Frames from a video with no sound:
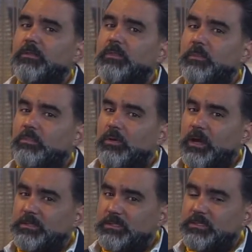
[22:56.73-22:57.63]
the
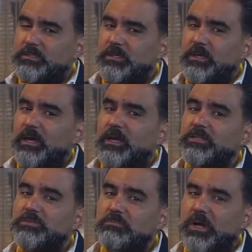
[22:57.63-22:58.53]
process
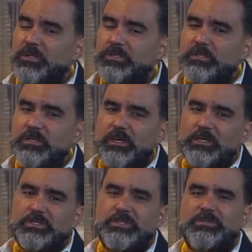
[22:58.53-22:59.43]
as much
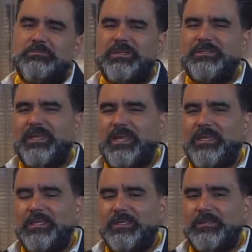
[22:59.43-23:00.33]
as just
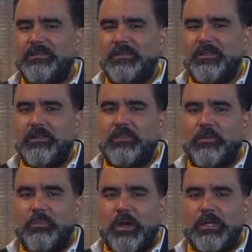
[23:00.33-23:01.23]
maintaining.
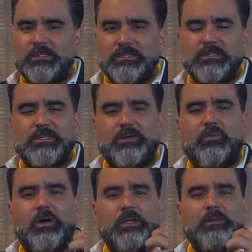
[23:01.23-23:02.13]
The process is the
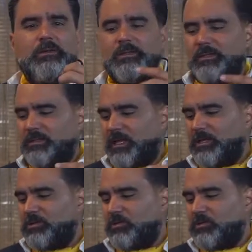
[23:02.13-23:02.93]
one that you